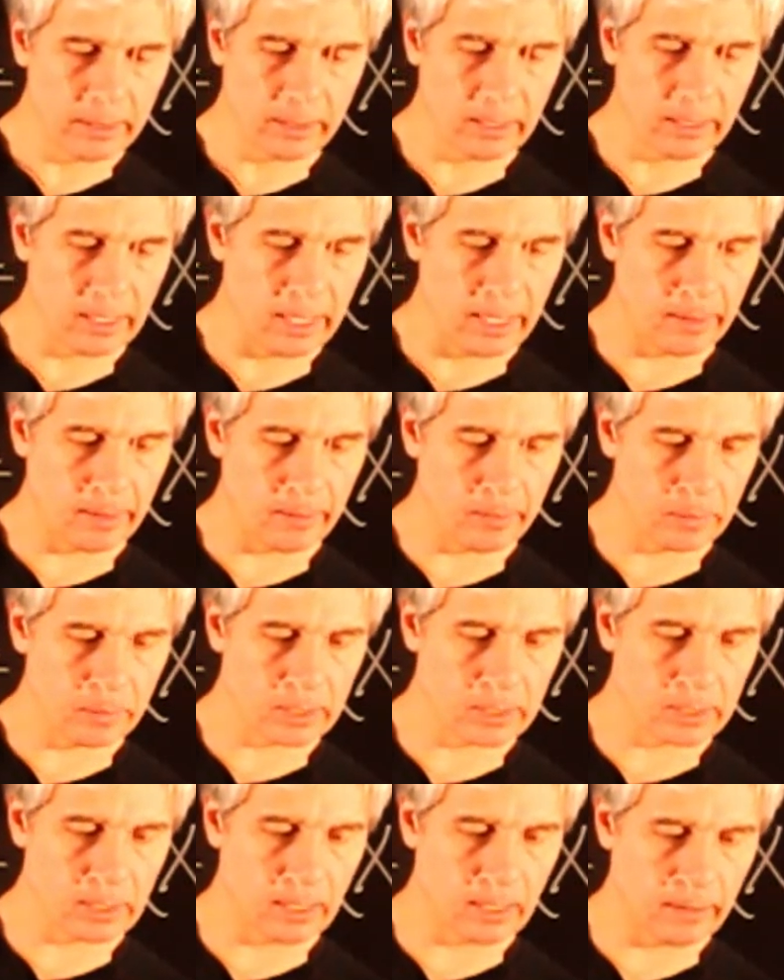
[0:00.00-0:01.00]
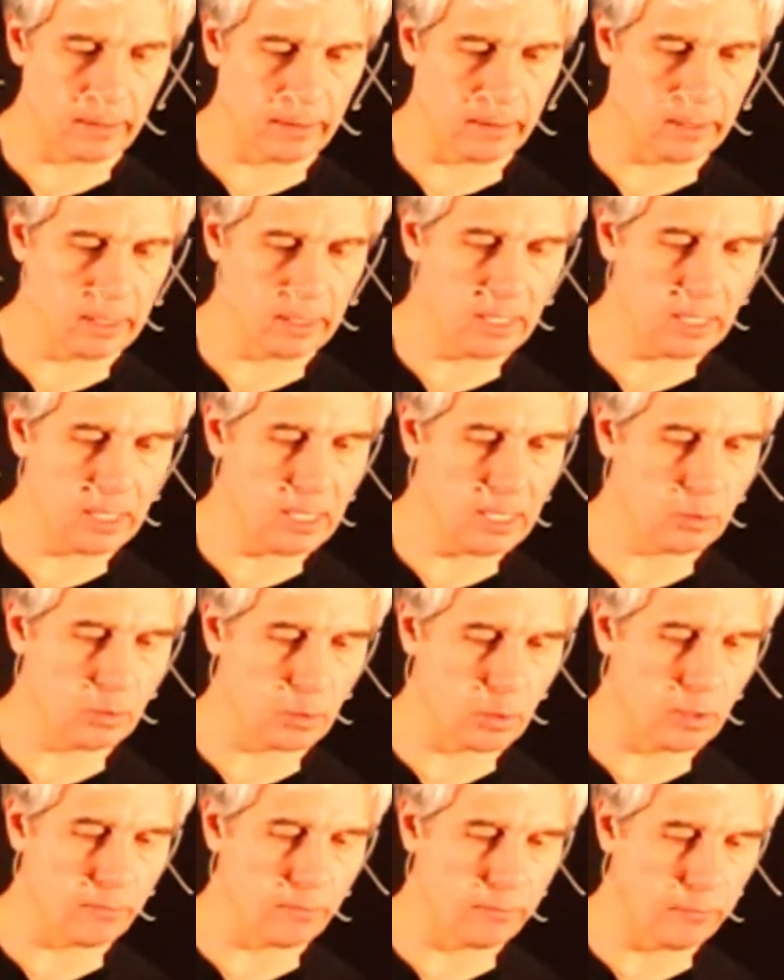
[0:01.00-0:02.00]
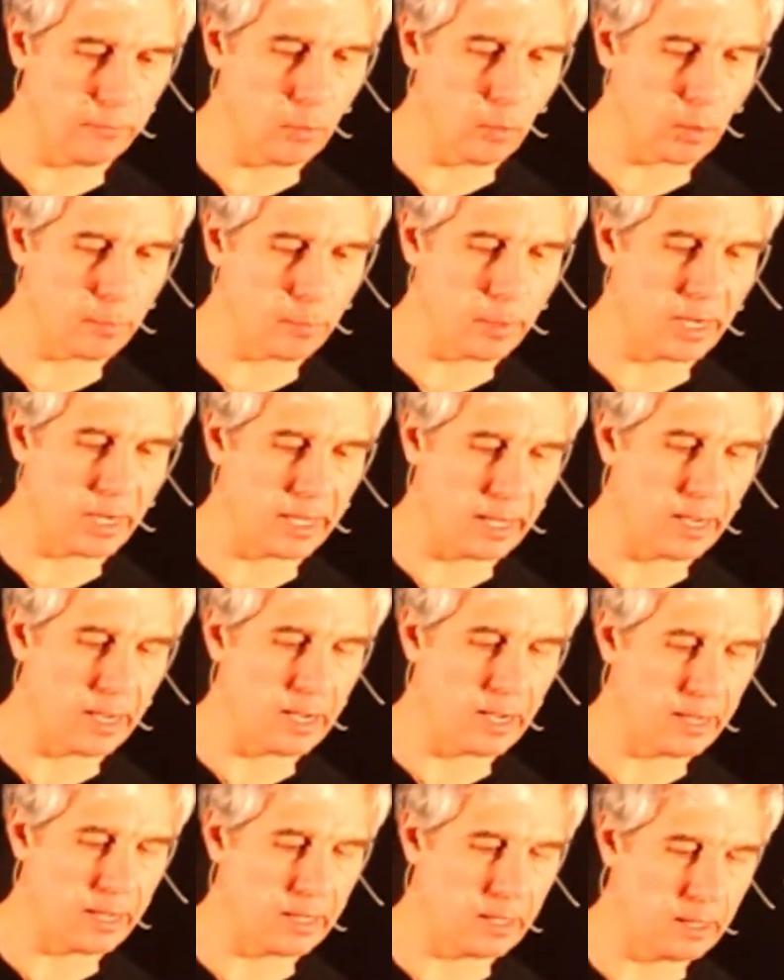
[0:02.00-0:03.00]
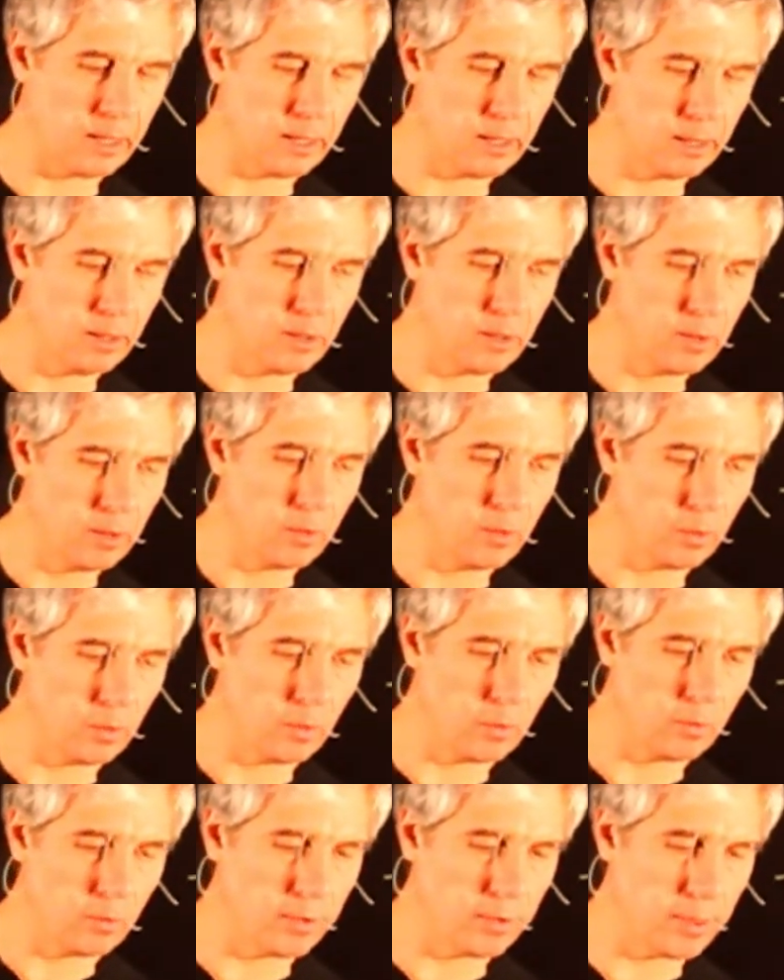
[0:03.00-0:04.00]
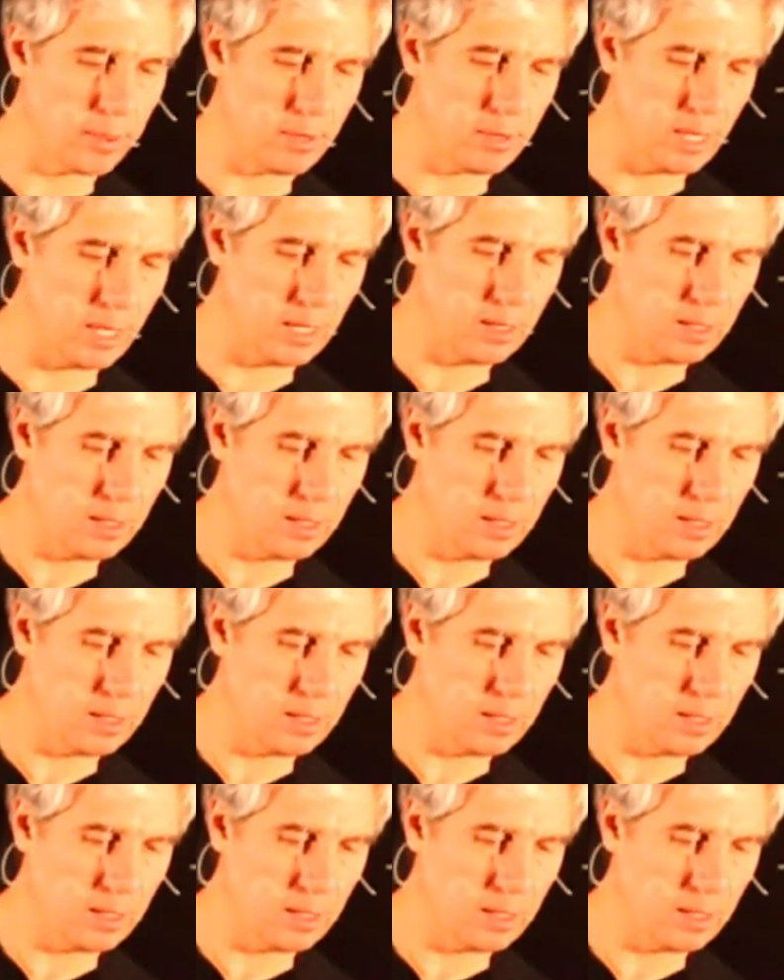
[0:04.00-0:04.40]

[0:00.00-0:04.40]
times e to the 4 pi I over 3.